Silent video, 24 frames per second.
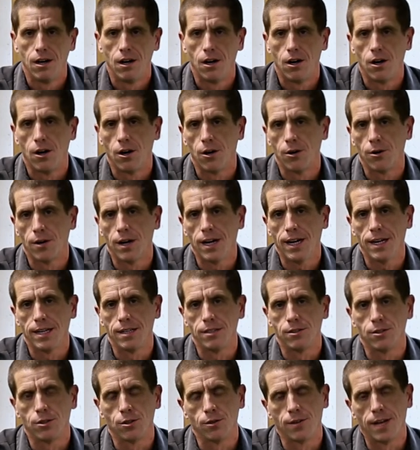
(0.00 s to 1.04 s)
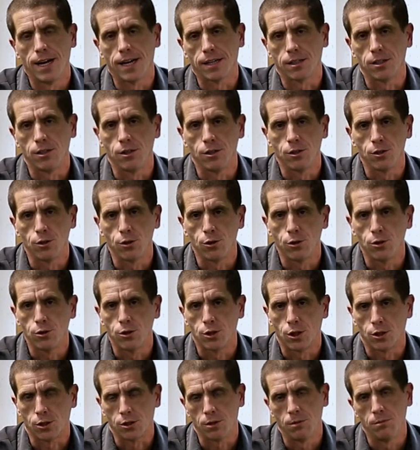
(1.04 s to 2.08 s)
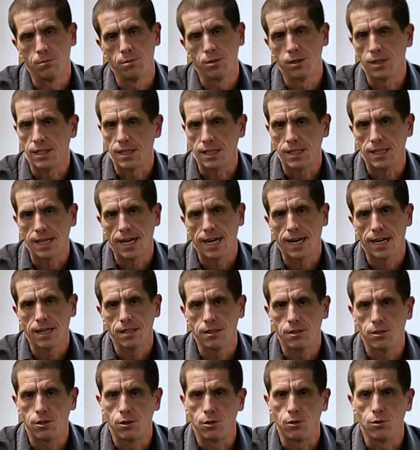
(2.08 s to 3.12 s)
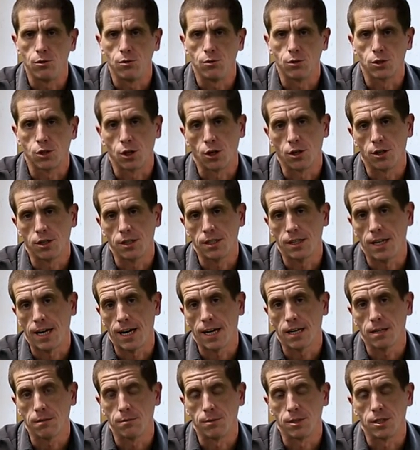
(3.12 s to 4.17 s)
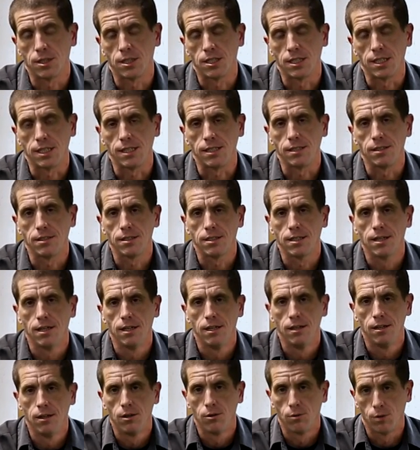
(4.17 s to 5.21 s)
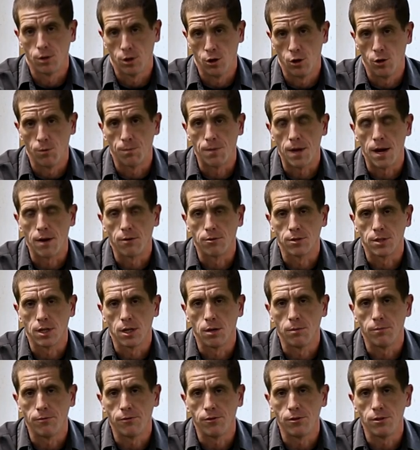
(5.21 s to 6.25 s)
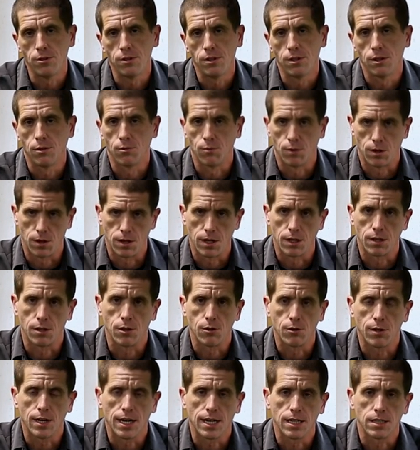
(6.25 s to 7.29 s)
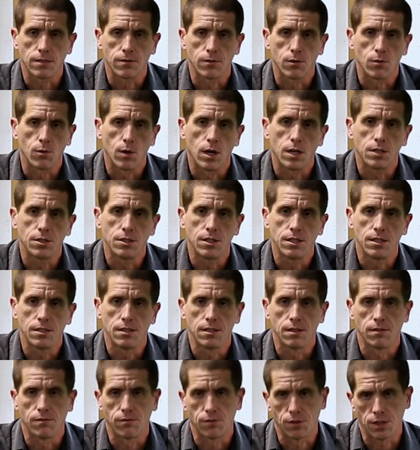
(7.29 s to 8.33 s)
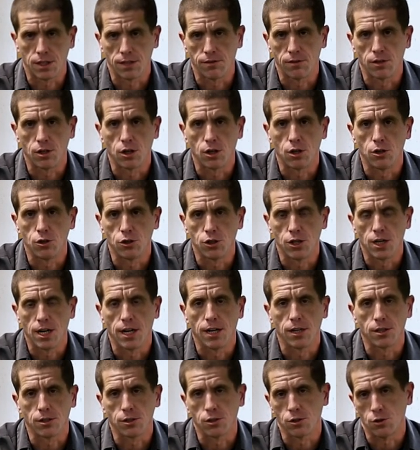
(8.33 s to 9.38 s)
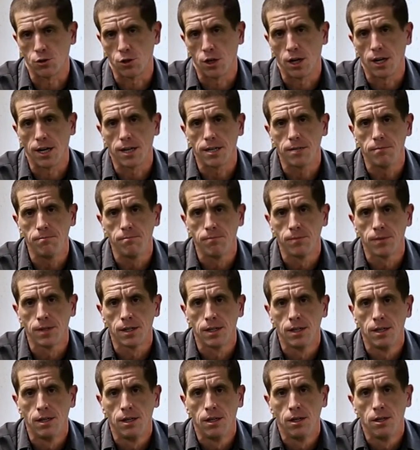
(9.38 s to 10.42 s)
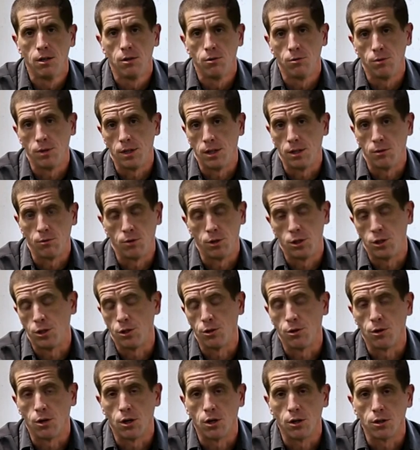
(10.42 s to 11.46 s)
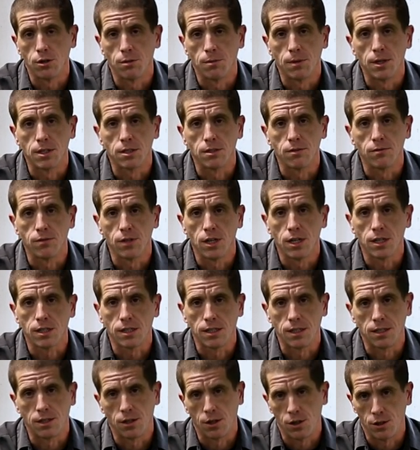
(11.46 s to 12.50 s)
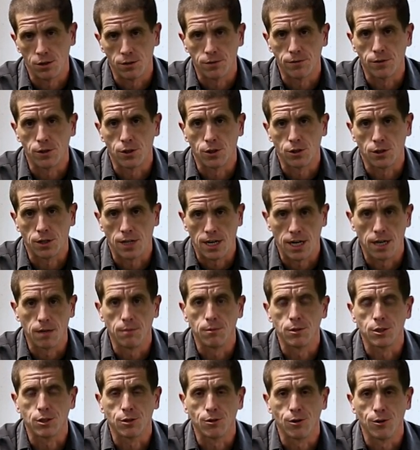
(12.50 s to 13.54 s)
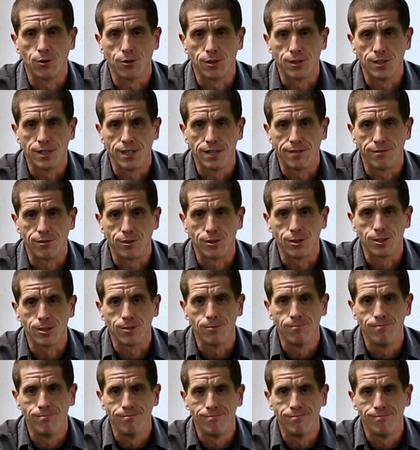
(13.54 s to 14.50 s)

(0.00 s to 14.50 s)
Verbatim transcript: Alright, so that concludes our complete guide to starting cannabis seeds. I hope that was helpful, and we thank you guys for watching and for giving our genetics a try. We wish you all the best of luck in all of your cannabis growing endeavors.